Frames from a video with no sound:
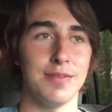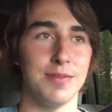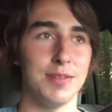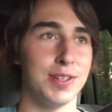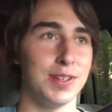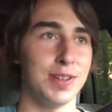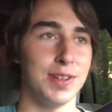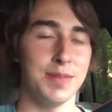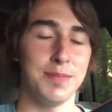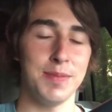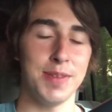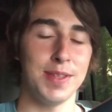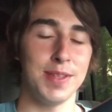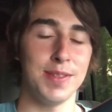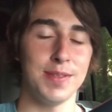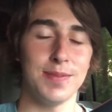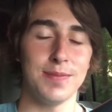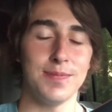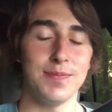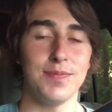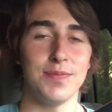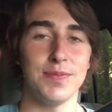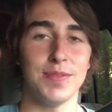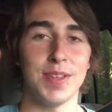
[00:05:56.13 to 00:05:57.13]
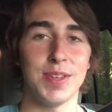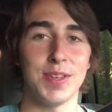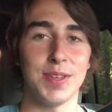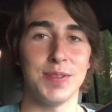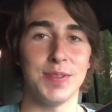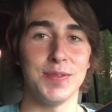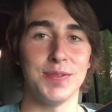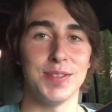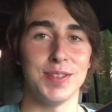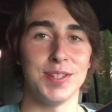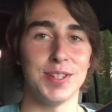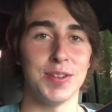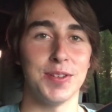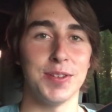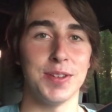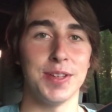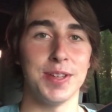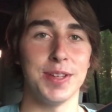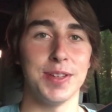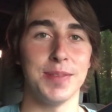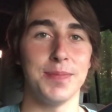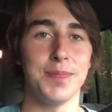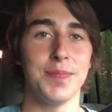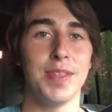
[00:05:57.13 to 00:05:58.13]
which, I mean, thank you for showing
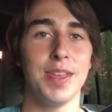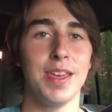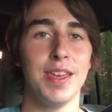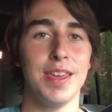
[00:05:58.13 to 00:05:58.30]
up.